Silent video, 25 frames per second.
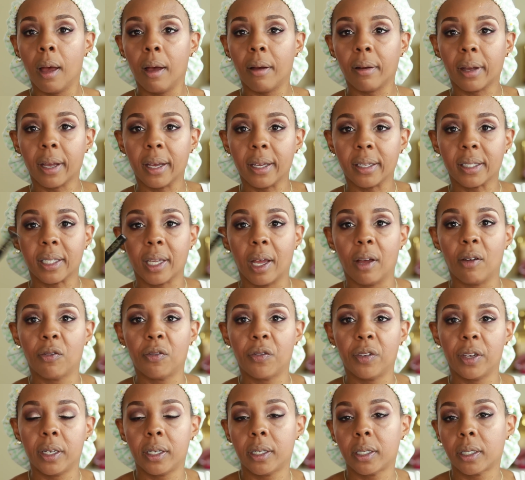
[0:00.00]
Okay, so I'm
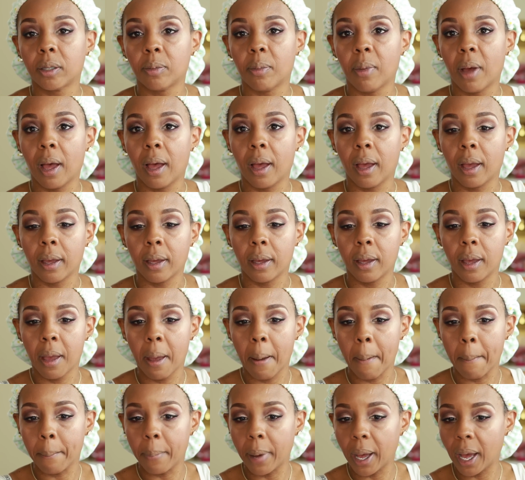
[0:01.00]
finished my
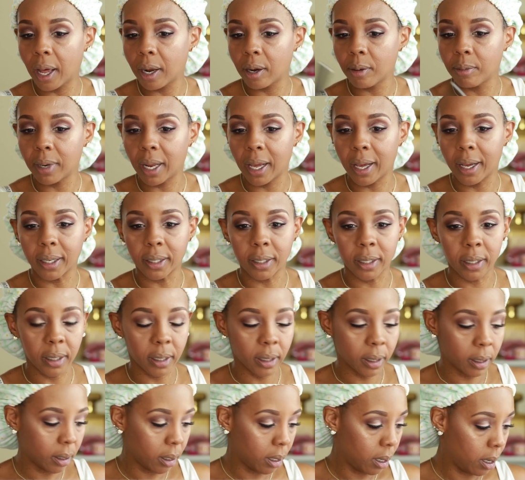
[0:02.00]
bottom
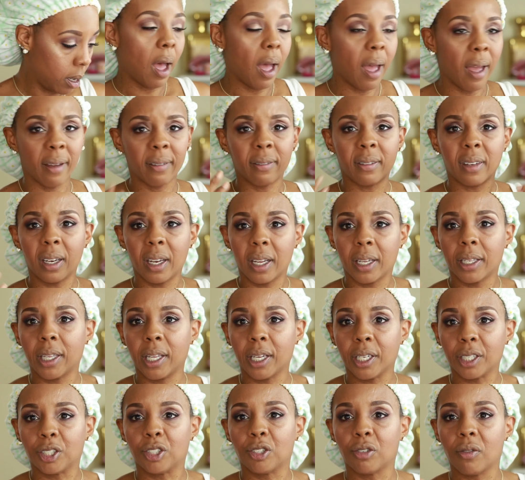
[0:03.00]
lashes. I have to let
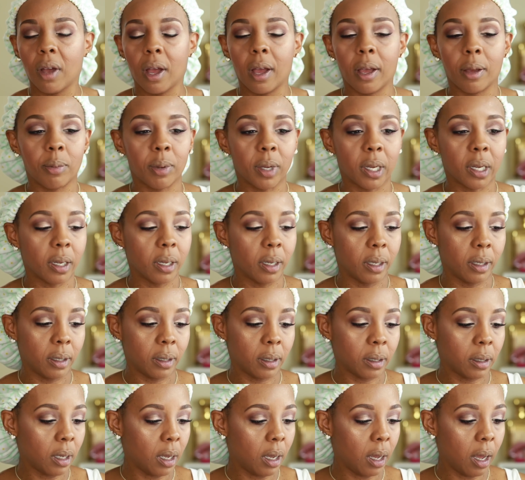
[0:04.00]
that dry
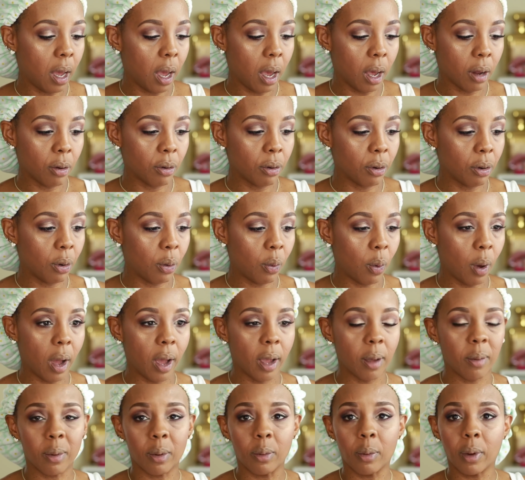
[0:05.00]
because I don't know
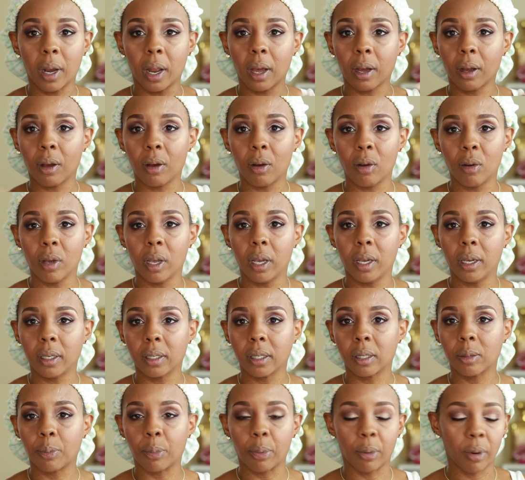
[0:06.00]
why, but when I go
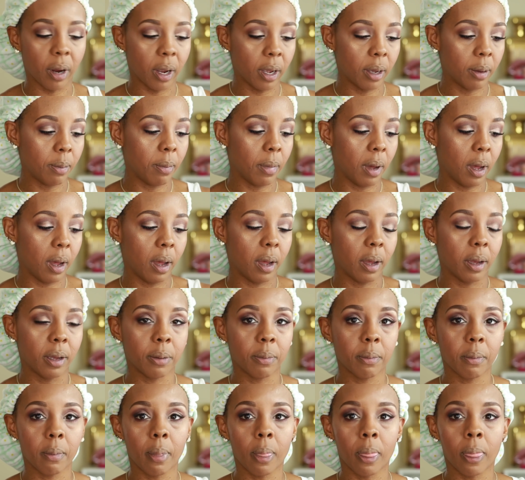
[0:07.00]
and spray
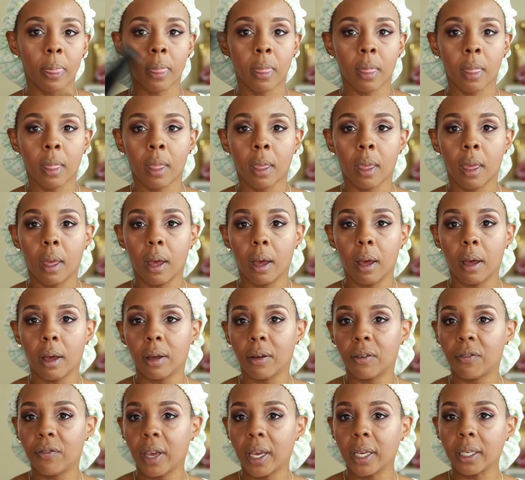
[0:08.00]
my
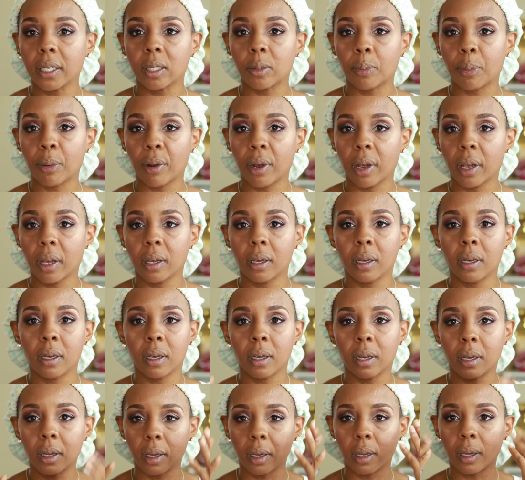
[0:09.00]
uh, face spray,
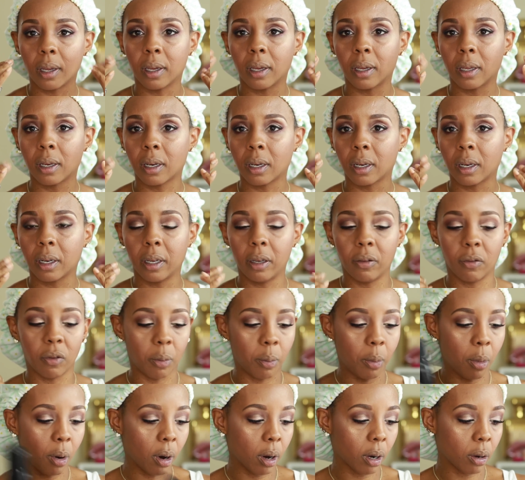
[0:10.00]
it'll leave a
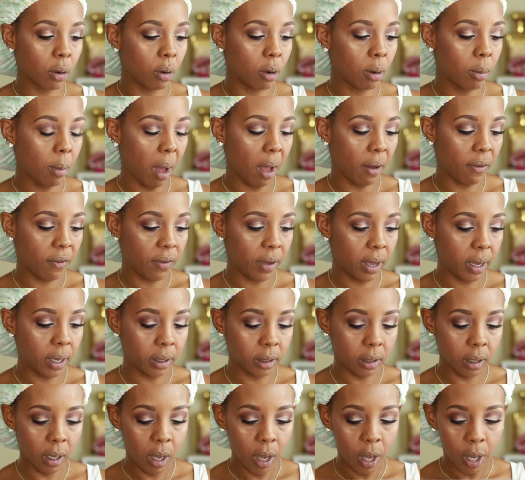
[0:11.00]
mark on my
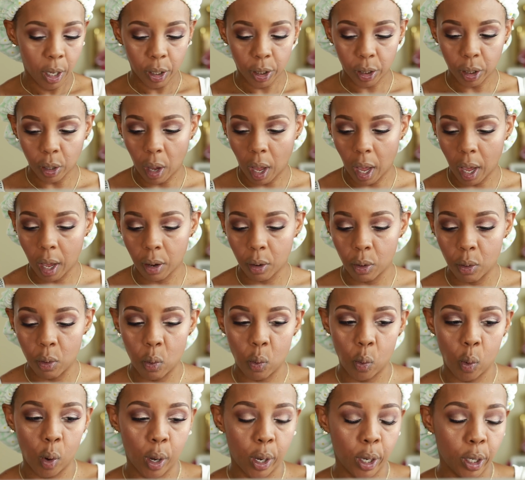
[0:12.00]
face, so I
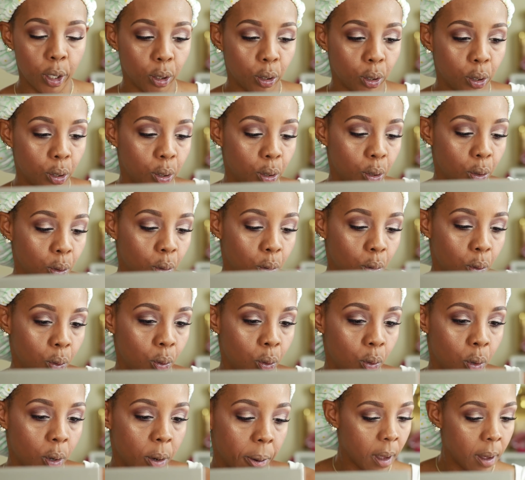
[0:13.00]
don't want
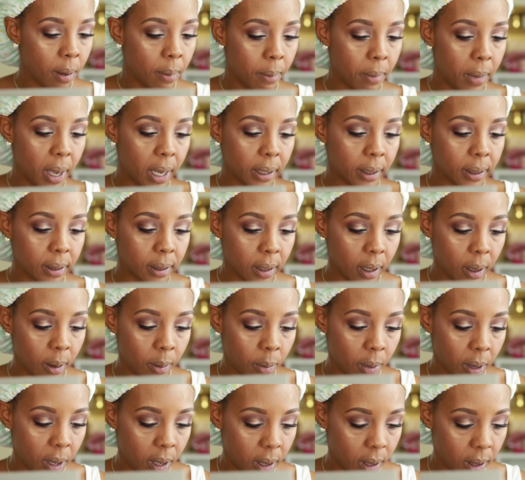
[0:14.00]
to mess
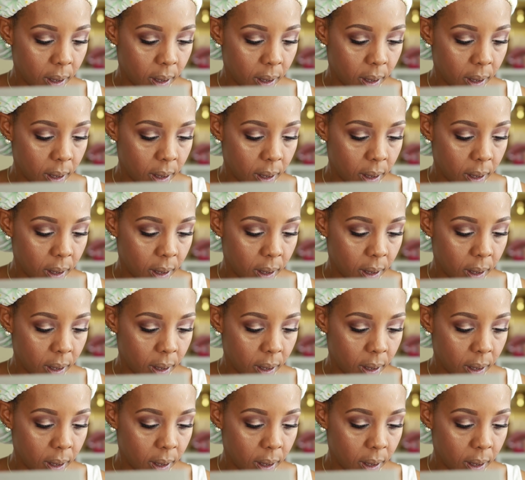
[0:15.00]
up